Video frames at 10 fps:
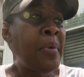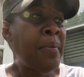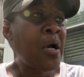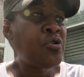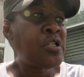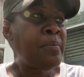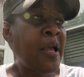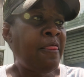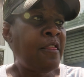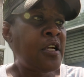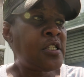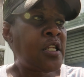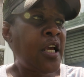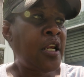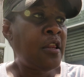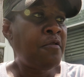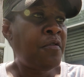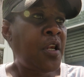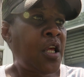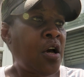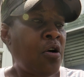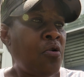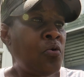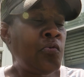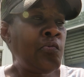maybe I'll just make this the end of the video.